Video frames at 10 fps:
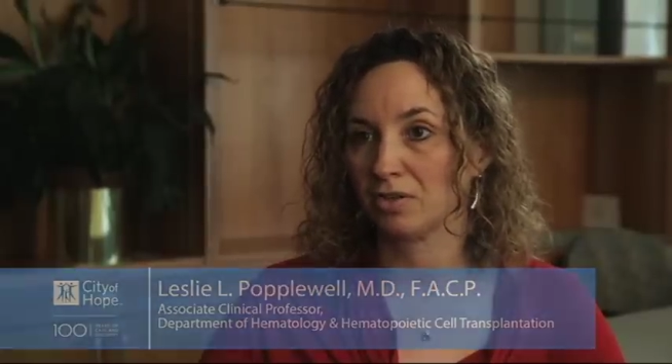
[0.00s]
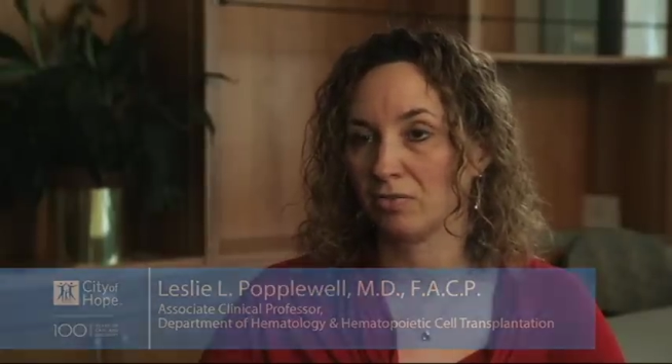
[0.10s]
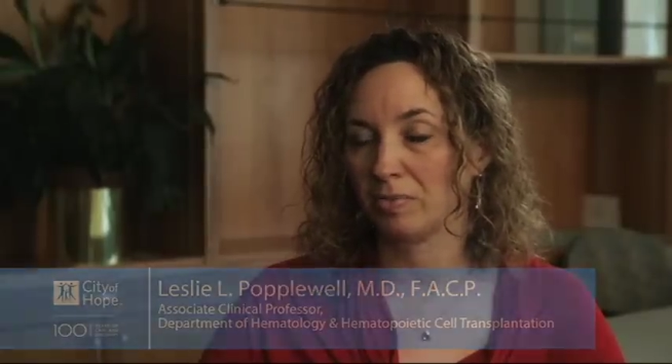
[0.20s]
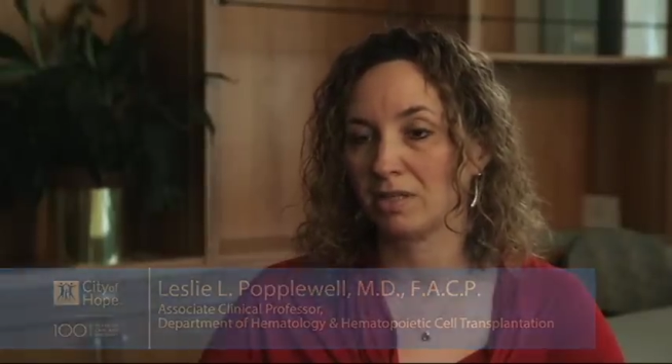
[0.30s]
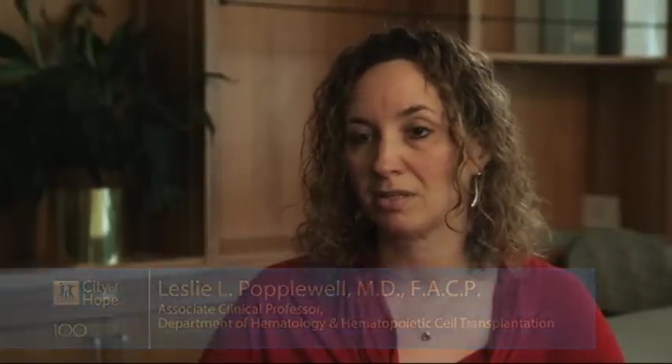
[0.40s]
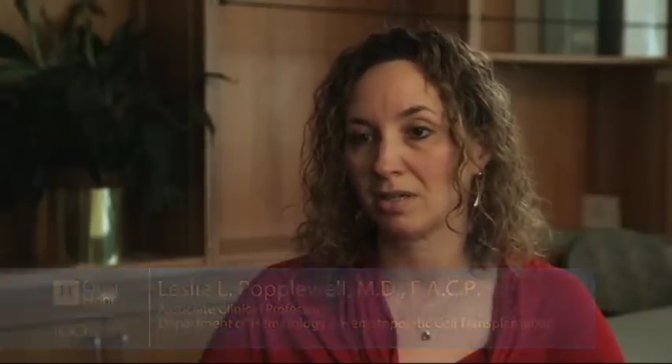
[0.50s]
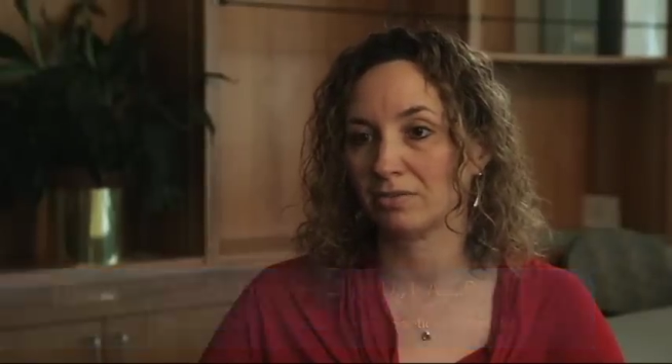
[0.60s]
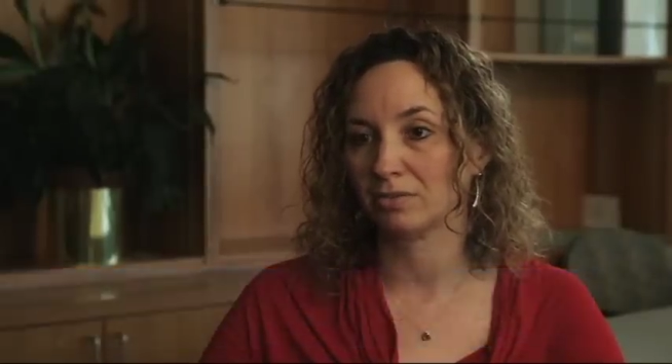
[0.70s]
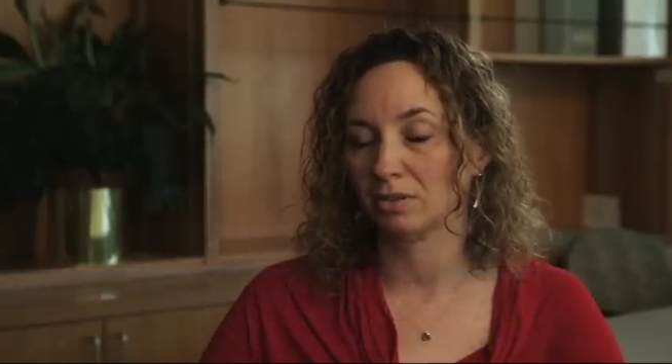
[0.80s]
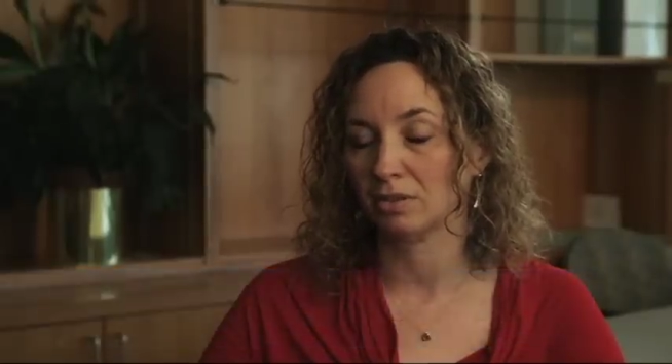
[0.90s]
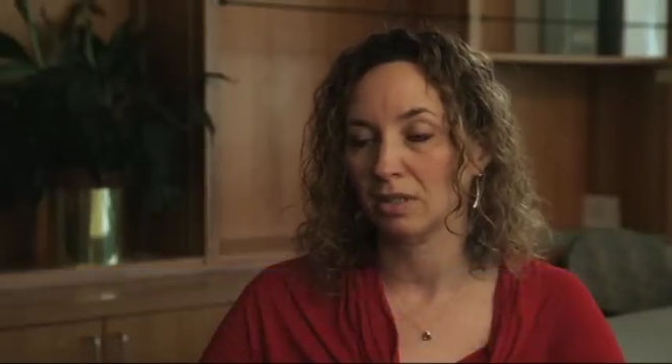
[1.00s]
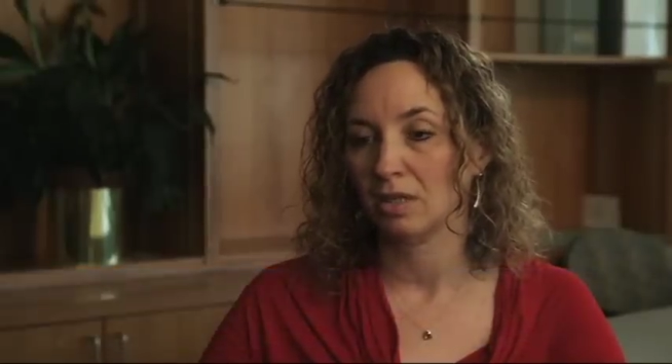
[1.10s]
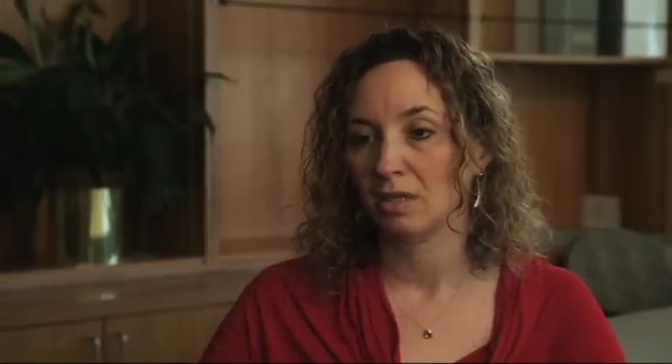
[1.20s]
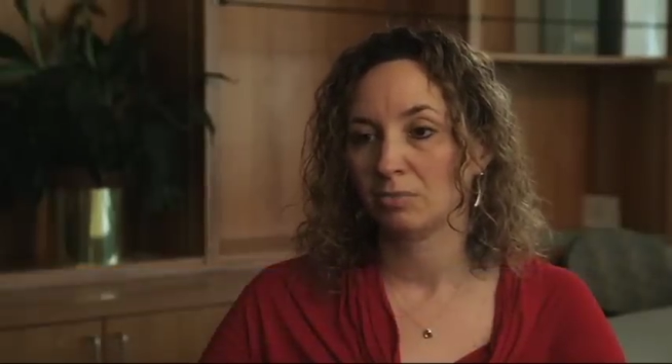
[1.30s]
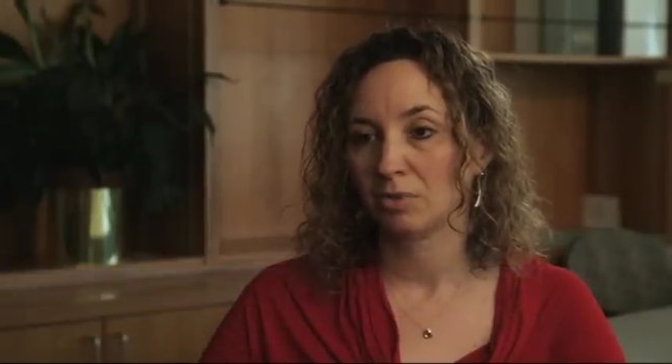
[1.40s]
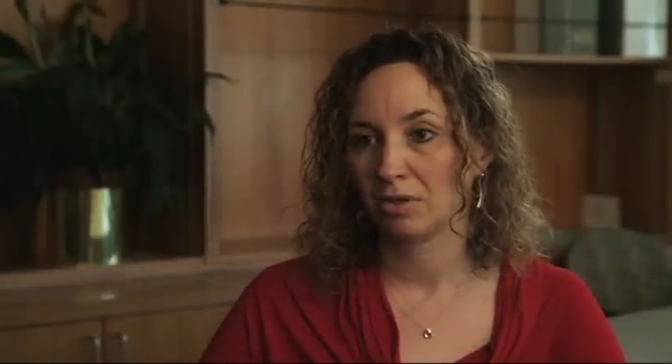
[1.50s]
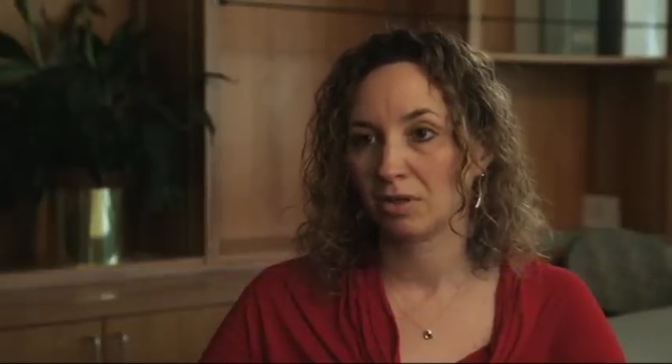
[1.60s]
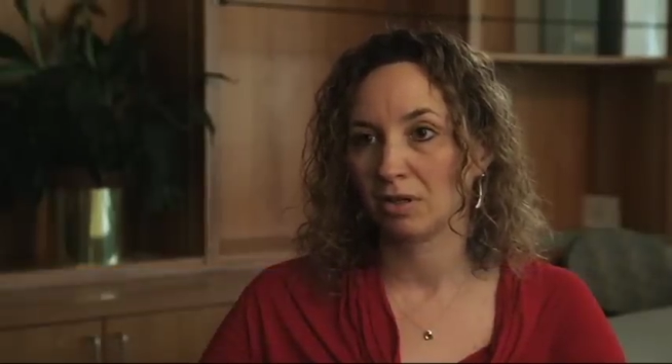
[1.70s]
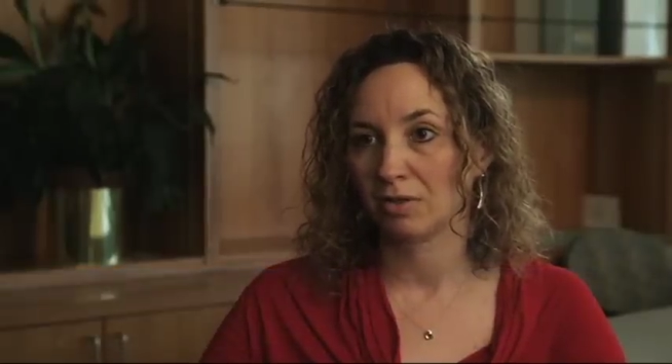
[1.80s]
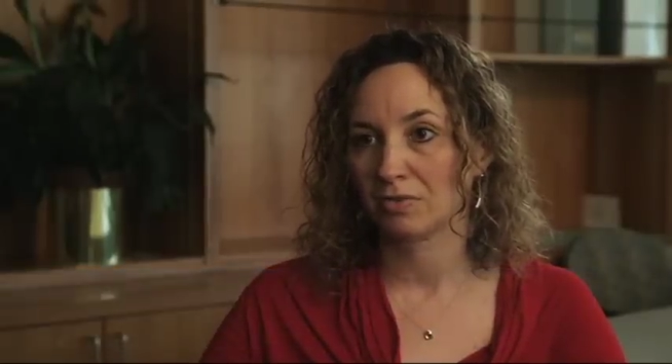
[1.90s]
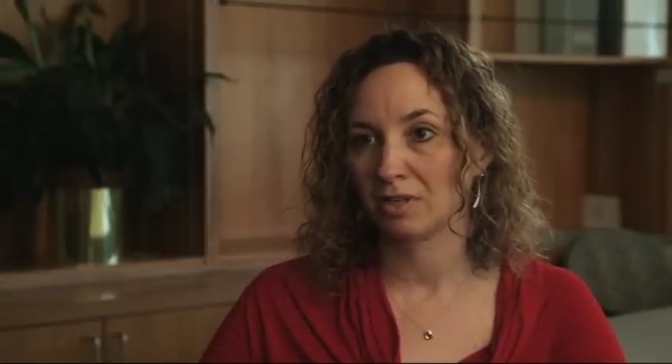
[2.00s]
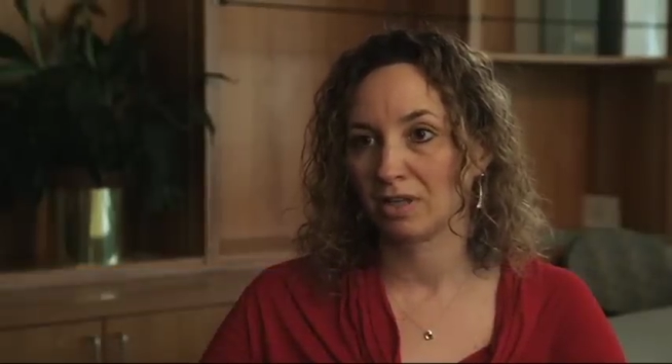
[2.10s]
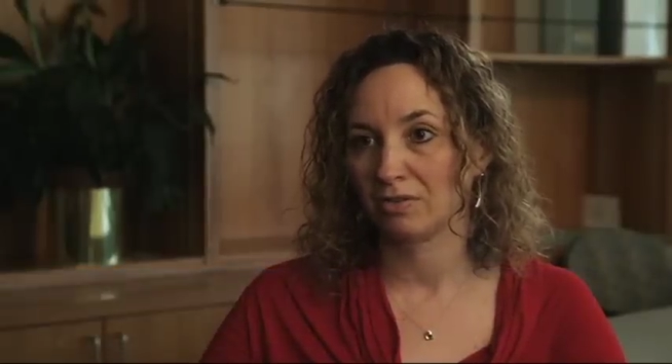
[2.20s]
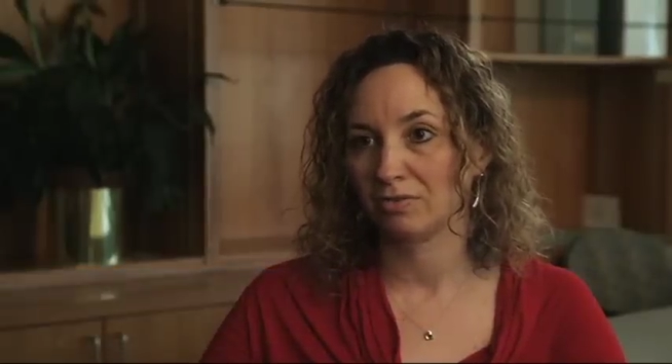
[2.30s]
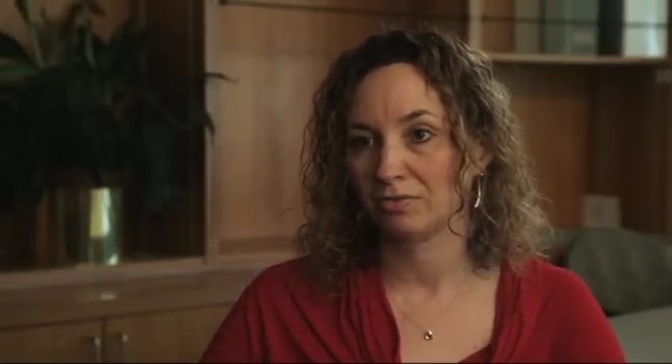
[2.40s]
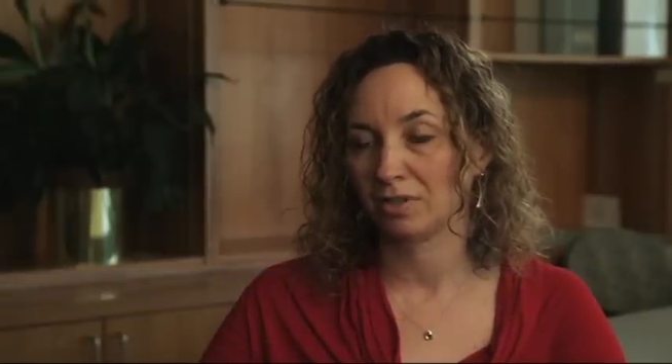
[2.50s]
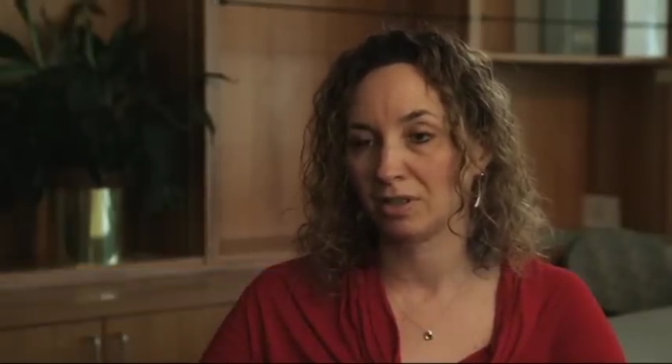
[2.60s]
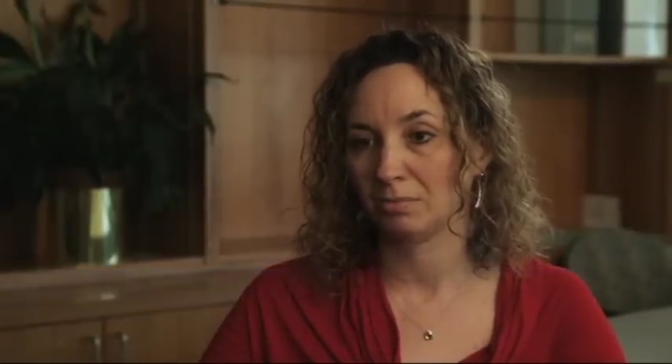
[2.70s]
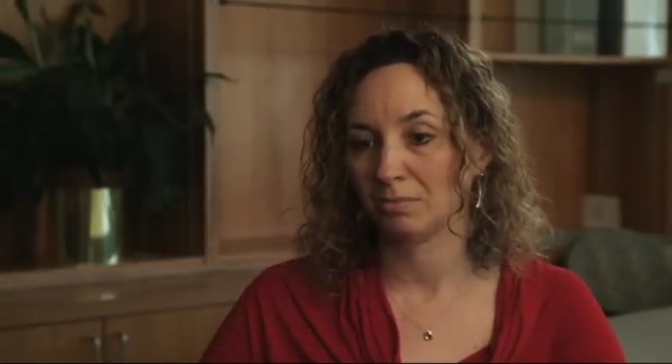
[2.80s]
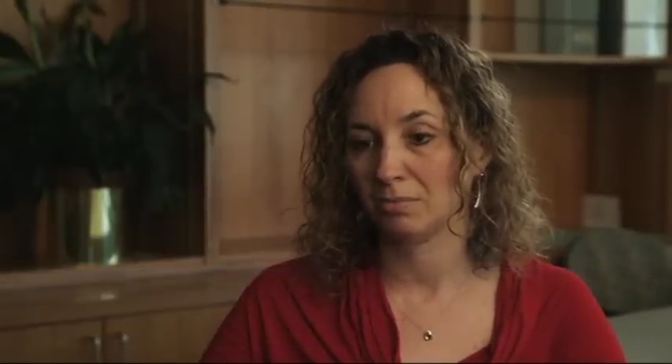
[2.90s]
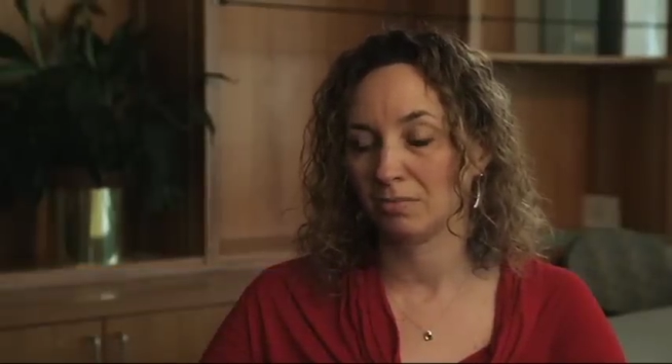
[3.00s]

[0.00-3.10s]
There have been several protocols that have um,